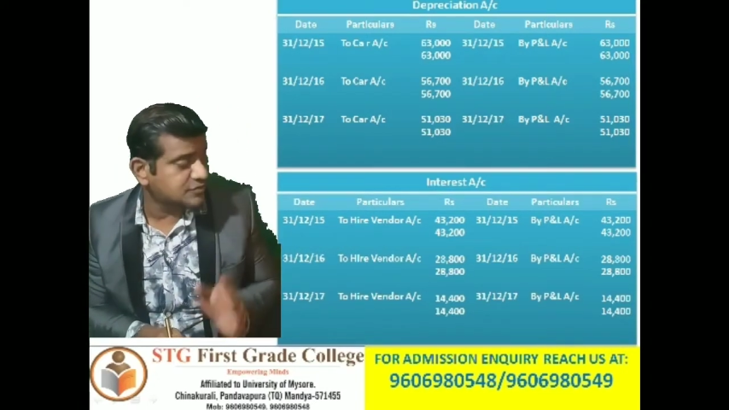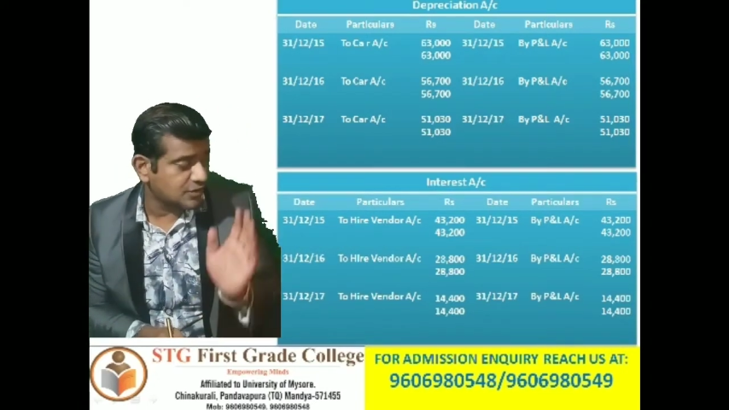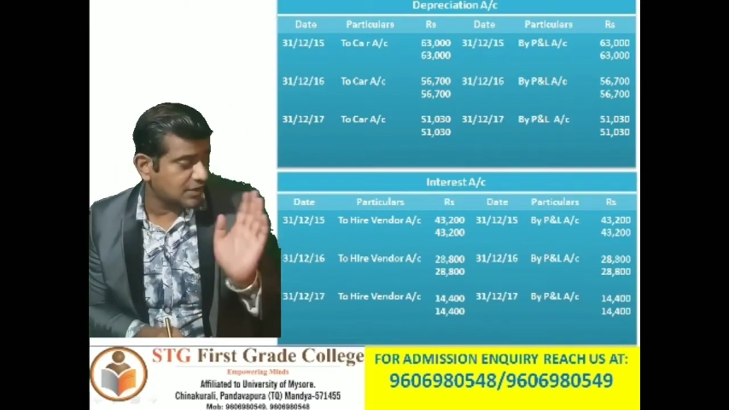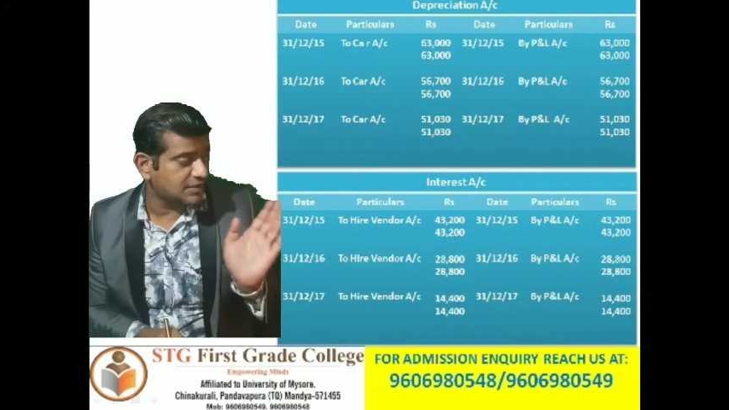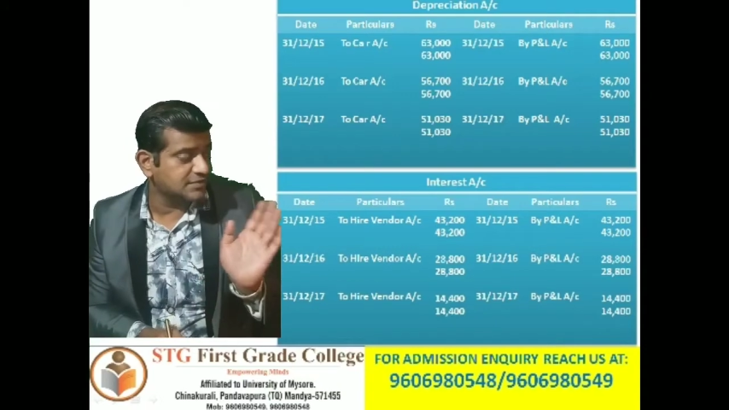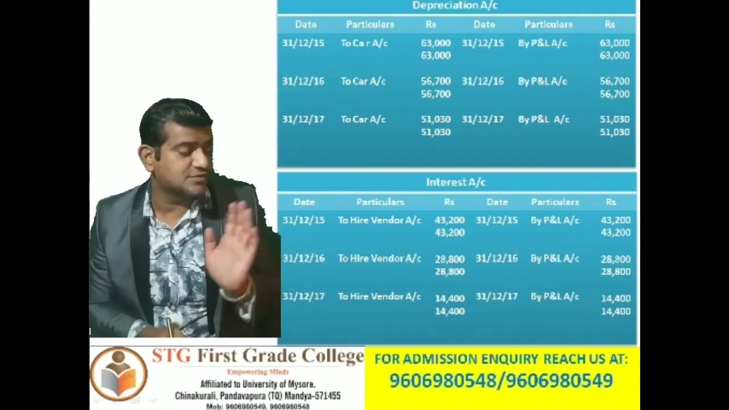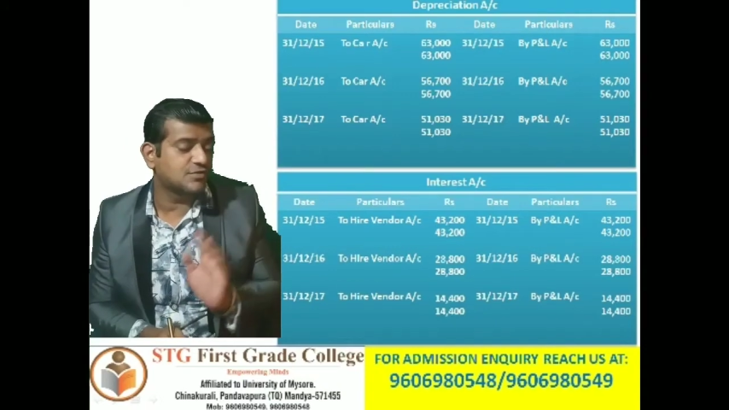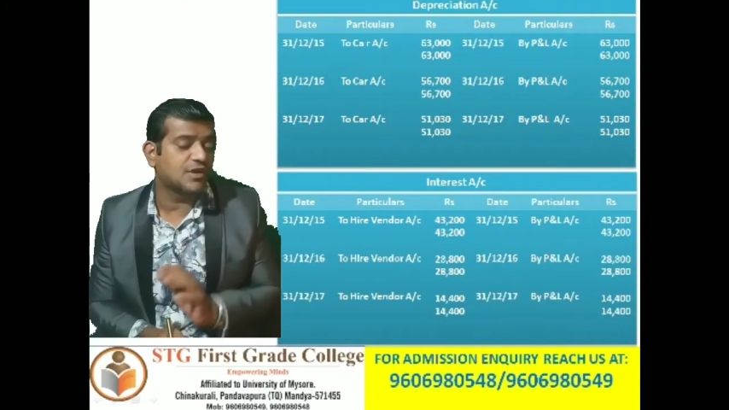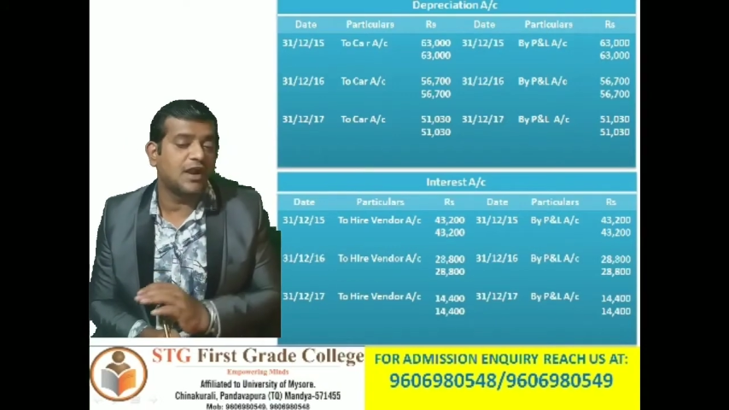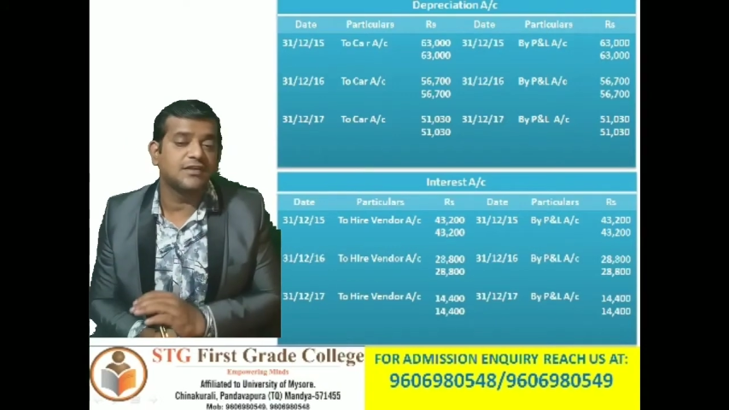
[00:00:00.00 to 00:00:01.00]
So let us
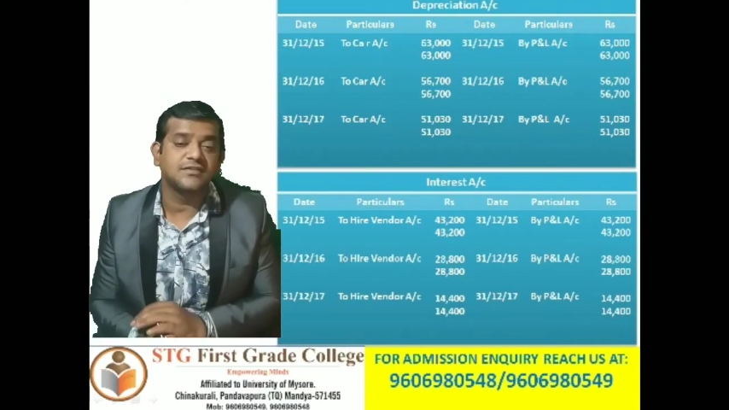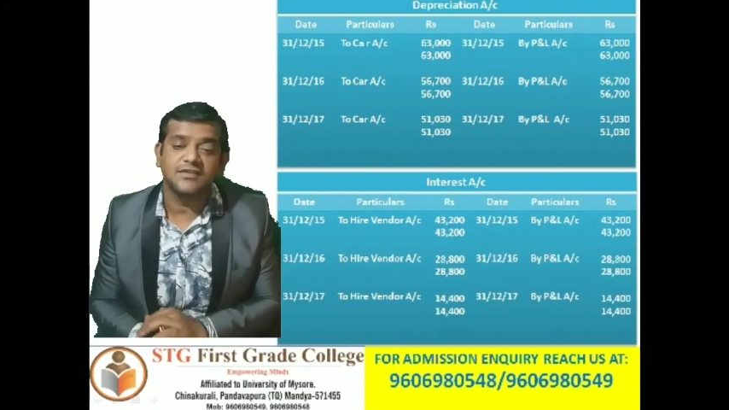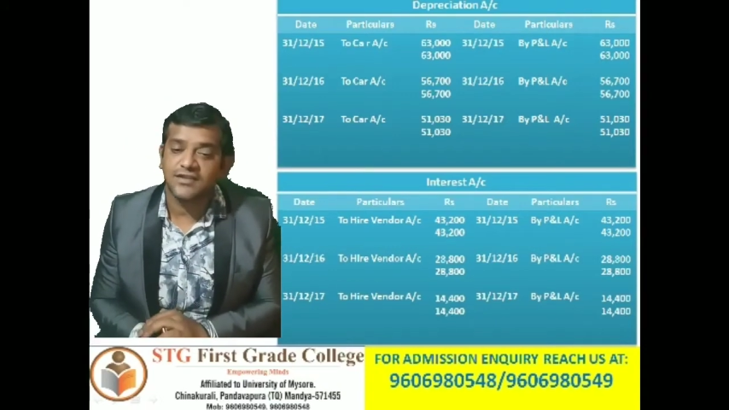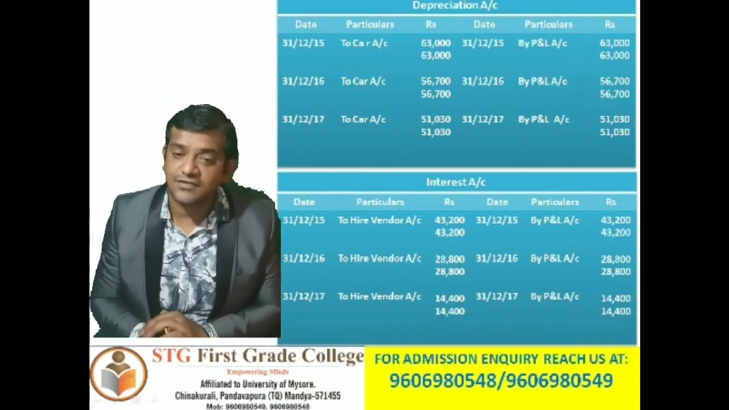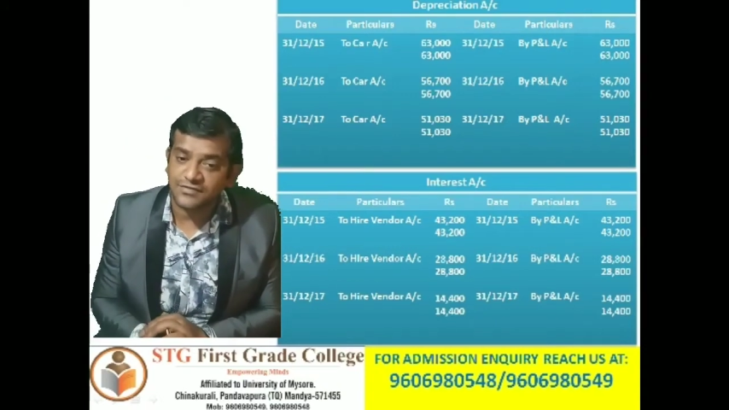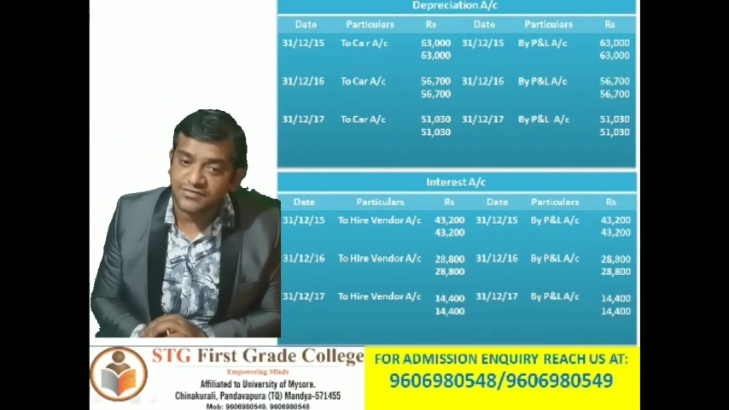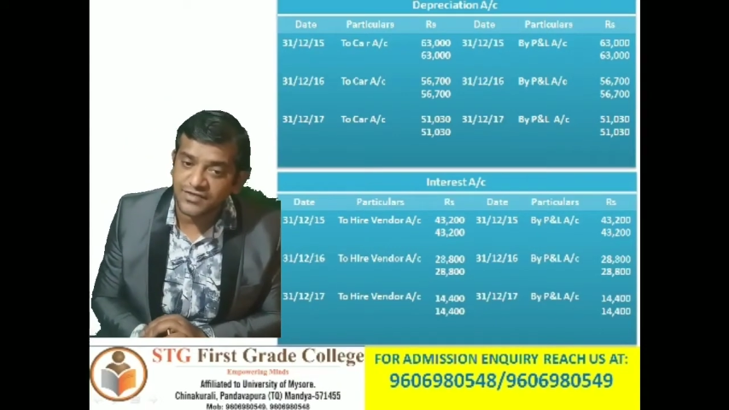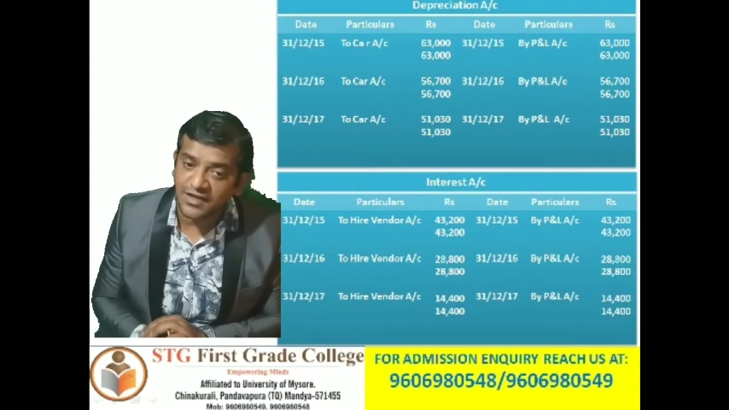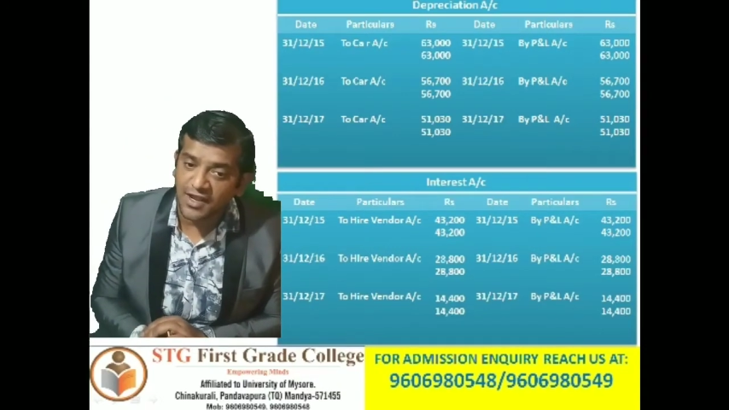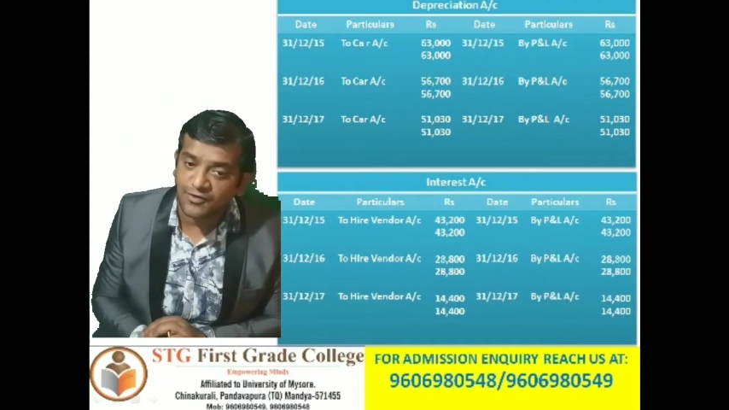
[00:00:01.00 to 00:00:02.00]
look at the interest
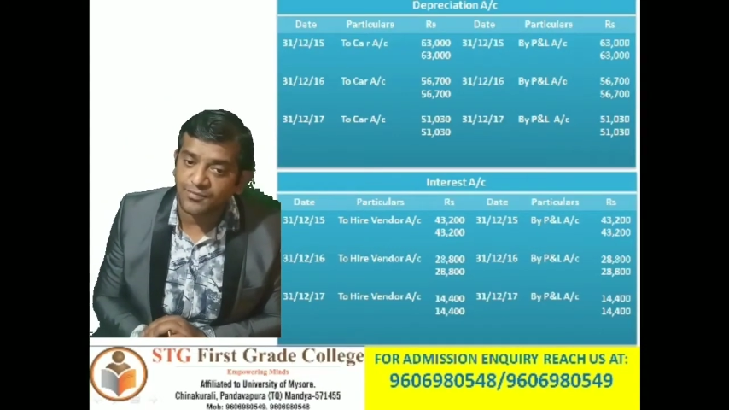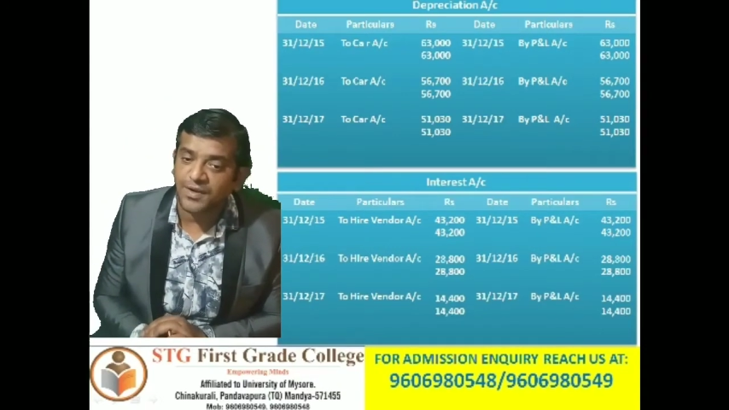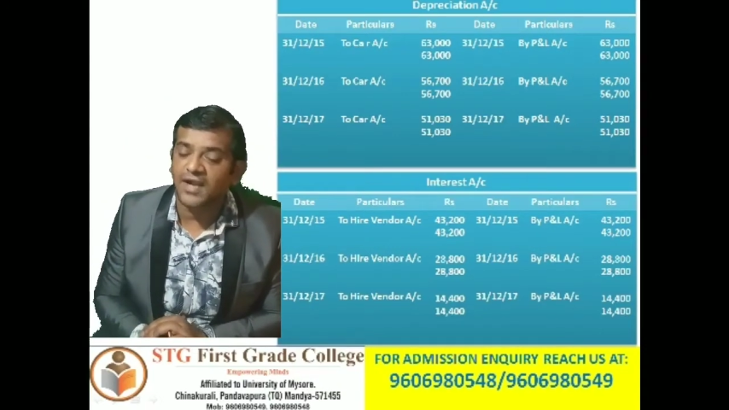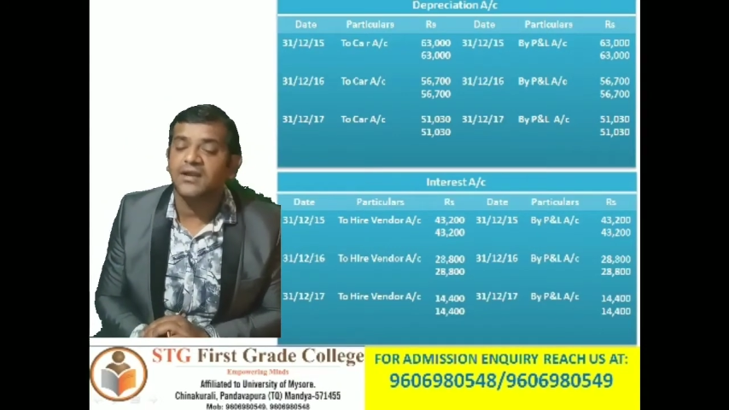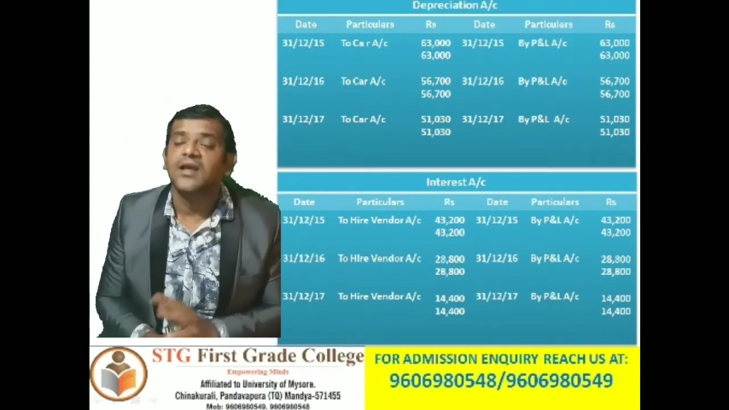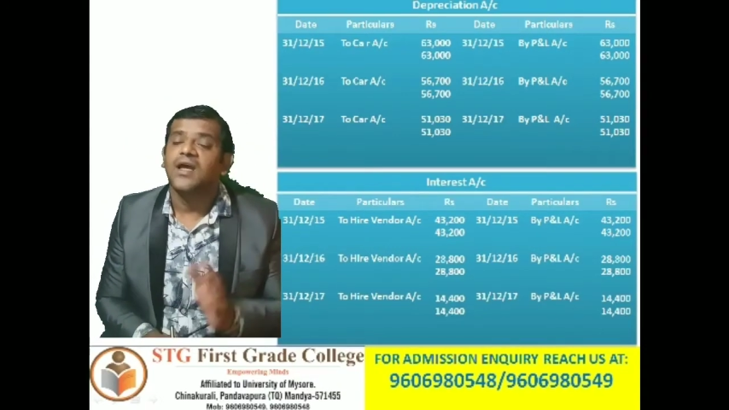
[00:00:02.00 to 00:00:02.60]
account part.